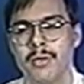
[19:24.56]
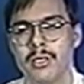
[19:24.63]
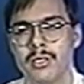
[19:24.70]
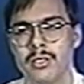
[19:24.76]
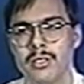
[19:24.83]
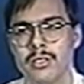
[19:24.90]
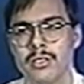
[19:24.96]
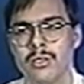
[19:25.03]
But
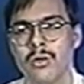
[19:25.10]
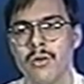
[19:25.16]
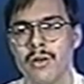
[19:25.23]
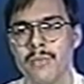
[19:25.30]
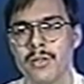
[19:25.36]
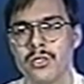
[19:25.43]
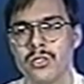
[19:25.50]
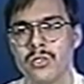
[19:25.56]

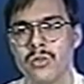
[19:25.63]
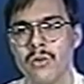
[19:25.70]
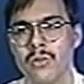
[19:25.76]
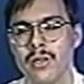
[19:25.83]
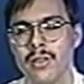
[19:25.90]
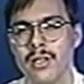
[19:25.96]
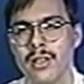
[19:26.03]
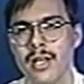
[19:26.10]
slowly but
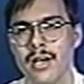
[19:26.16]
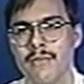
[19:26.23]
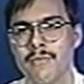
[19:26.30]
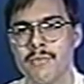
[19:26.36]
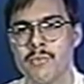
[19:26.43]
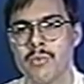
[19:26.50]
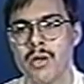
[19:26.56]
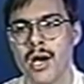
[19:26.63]
surely, the
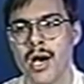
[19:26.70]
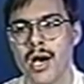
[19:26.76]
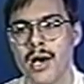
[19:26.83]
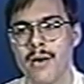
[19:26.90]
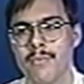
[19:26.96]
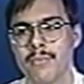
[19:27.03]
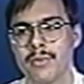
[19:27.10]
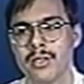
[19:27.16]

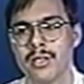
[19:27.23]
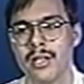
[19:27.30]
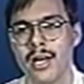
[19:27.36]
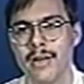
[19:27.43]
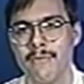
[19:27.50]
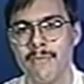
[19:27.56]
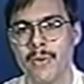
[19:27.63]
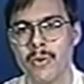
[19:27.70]

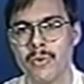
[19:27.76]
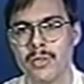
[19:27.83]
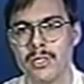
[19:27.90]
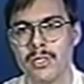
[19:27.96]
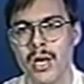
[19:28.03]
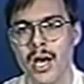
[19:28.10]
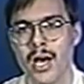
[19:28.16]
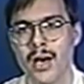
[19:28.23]

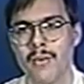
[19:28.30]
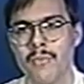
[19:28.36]
lifeboats